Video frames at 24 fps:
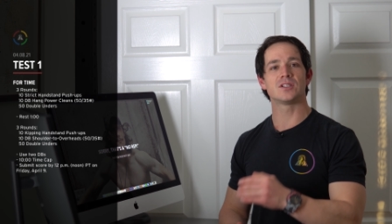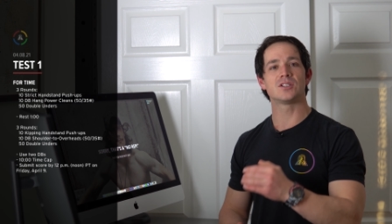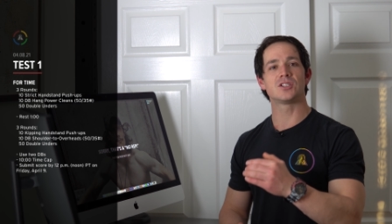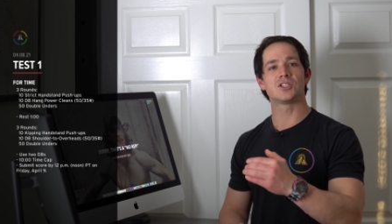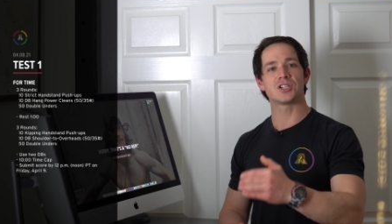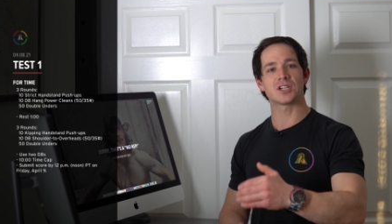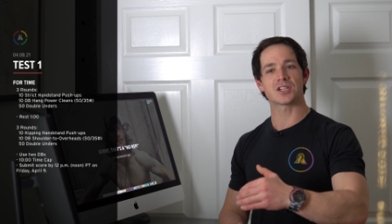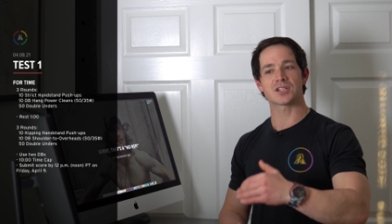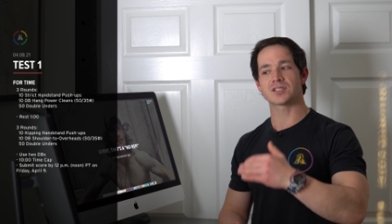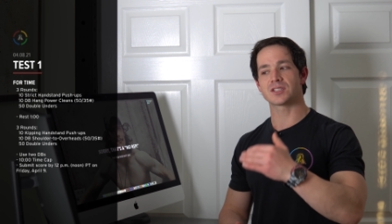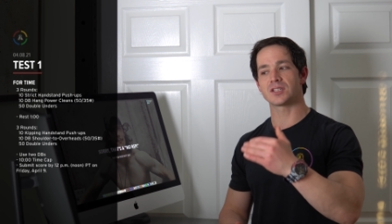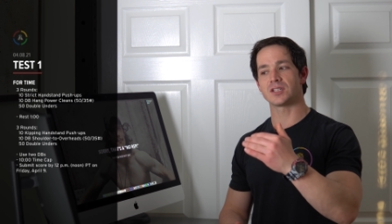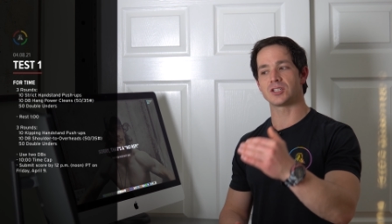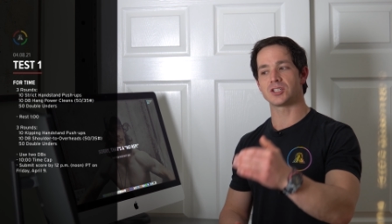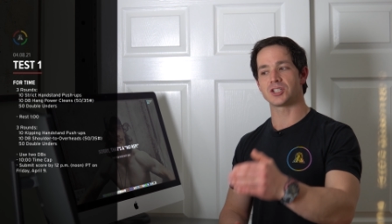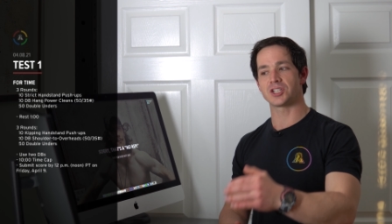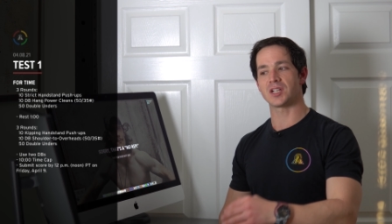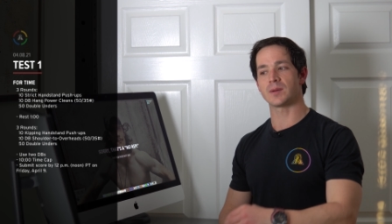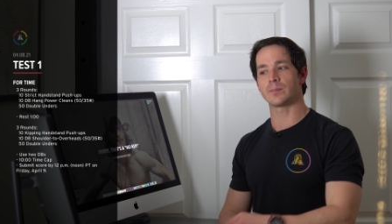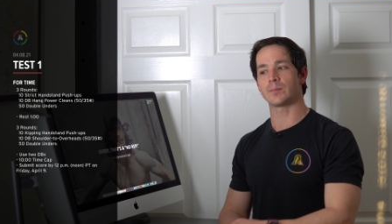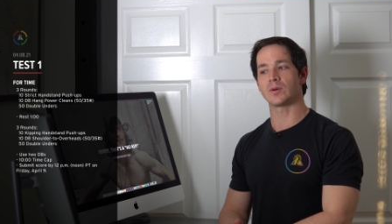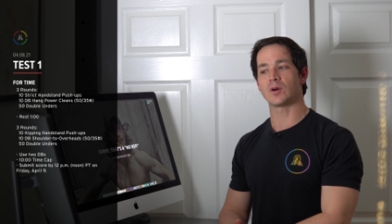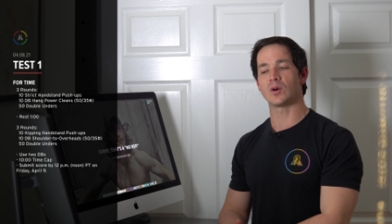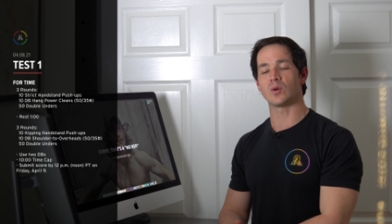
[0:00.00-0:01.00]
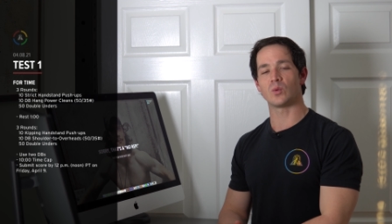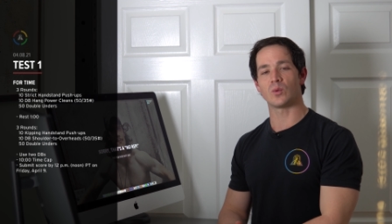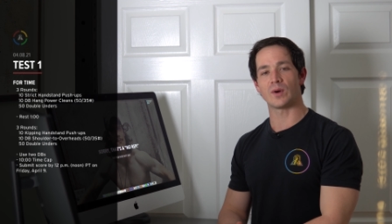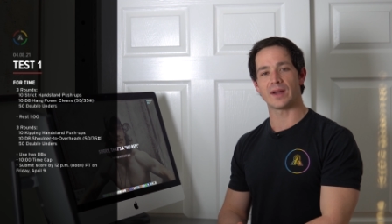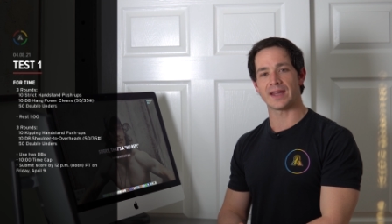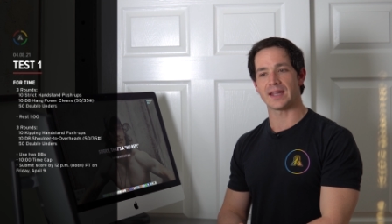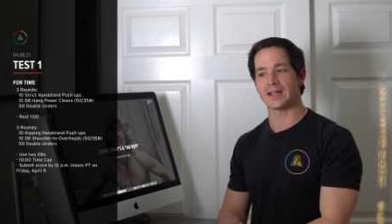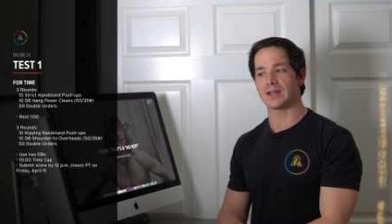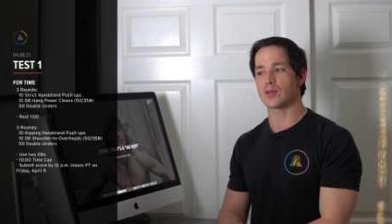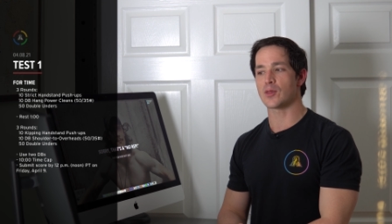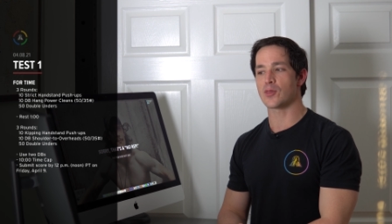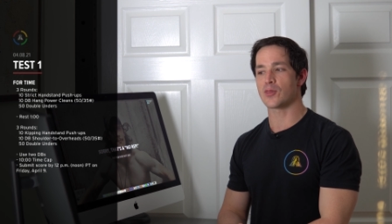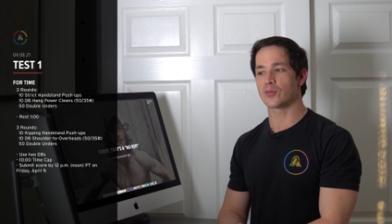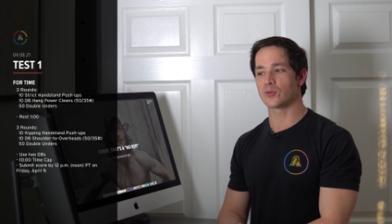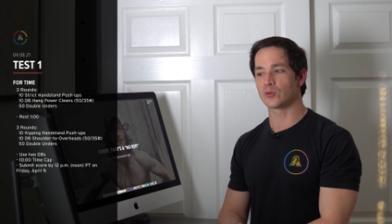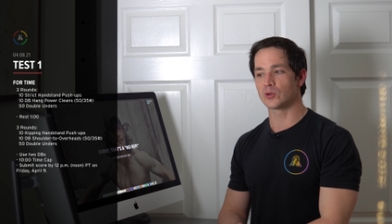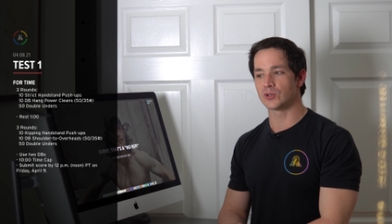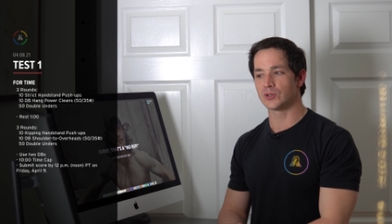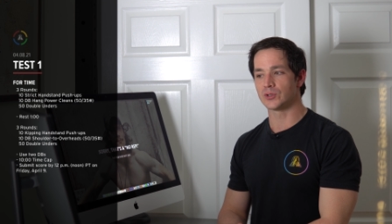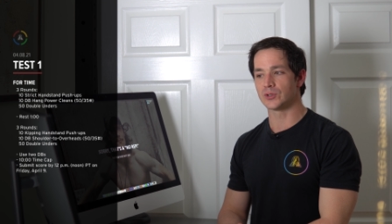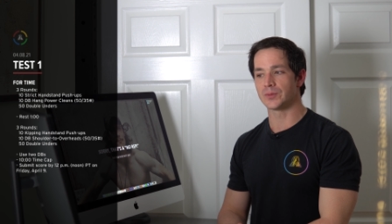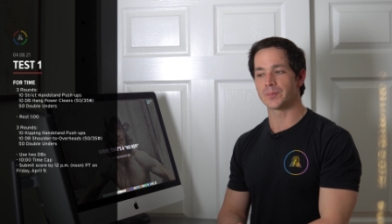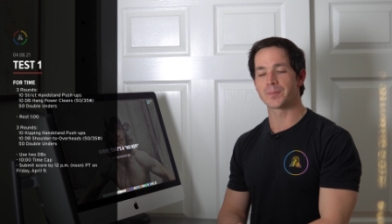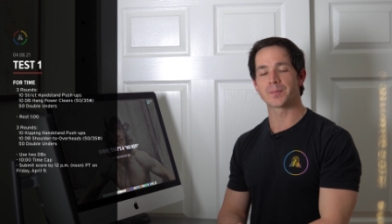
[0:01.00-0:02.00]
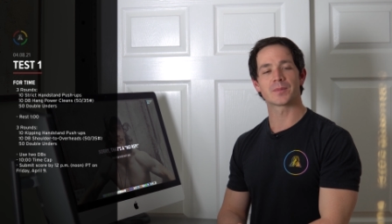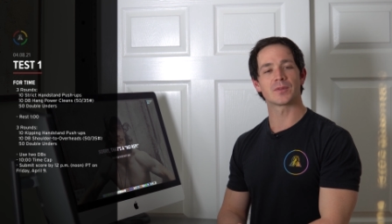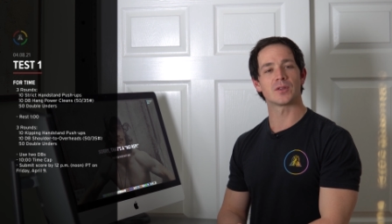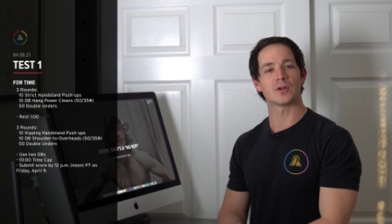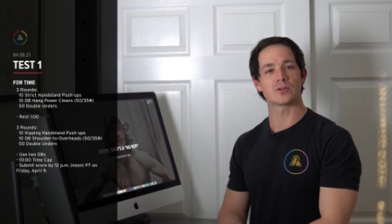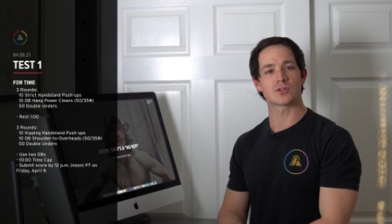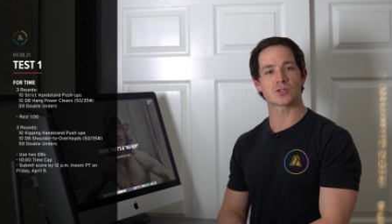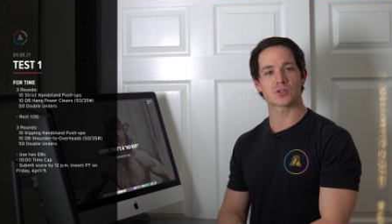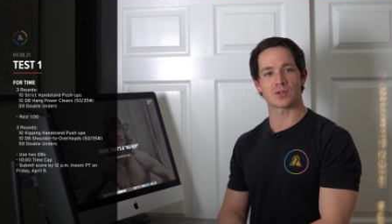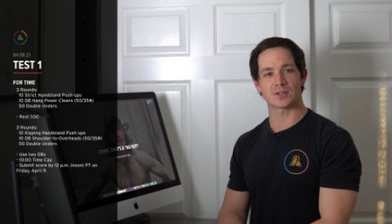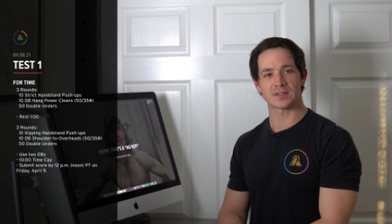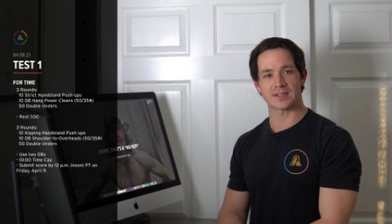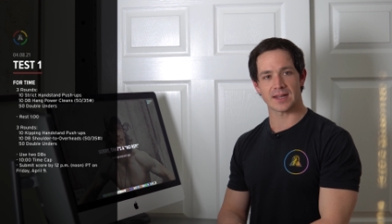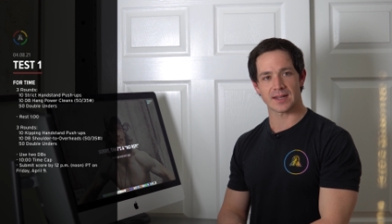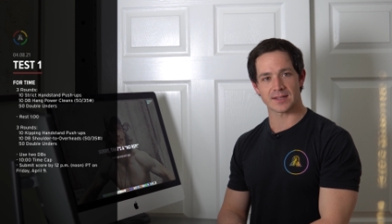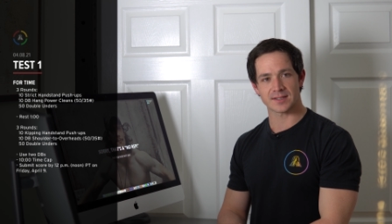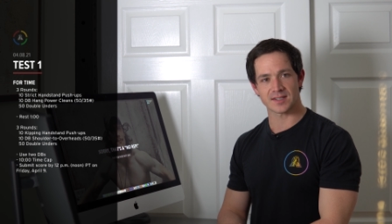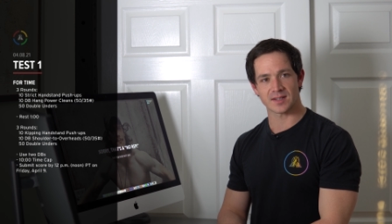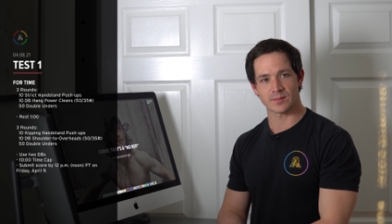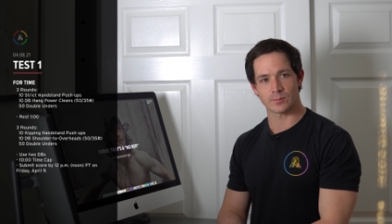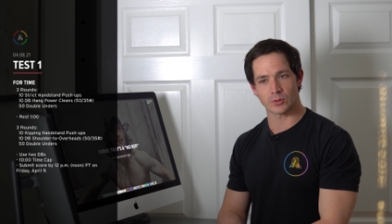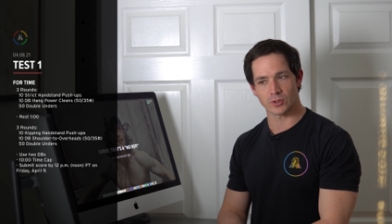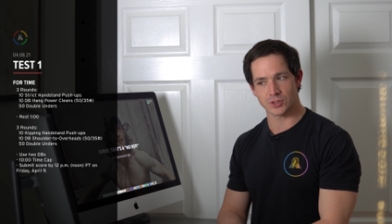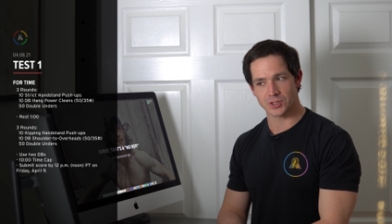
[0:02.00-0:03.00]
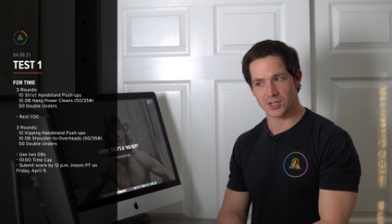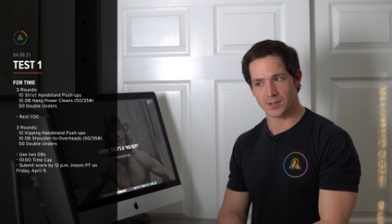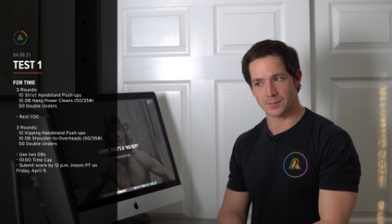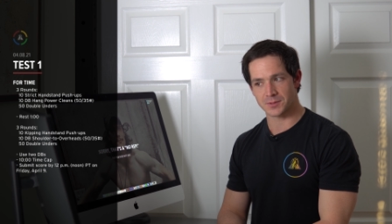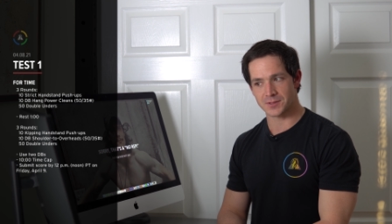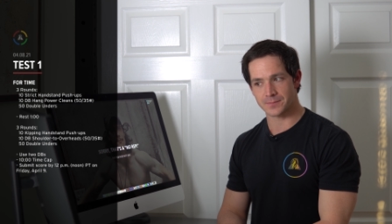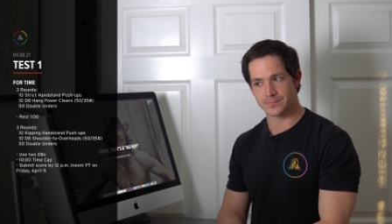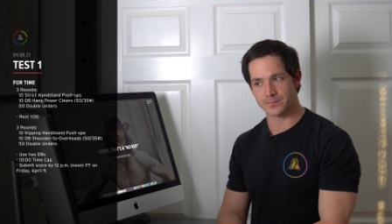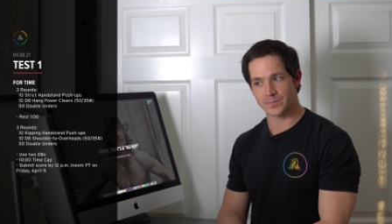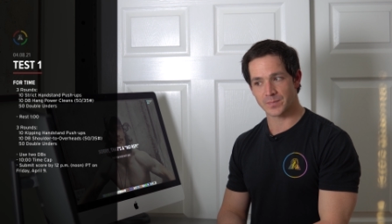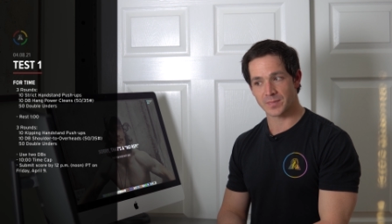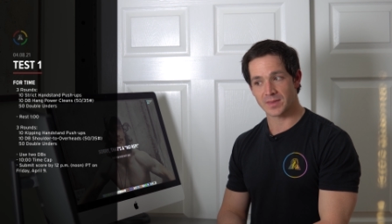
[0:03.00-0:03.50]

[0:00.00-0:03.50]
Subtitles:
just to chip away through those strict handstand push-ups.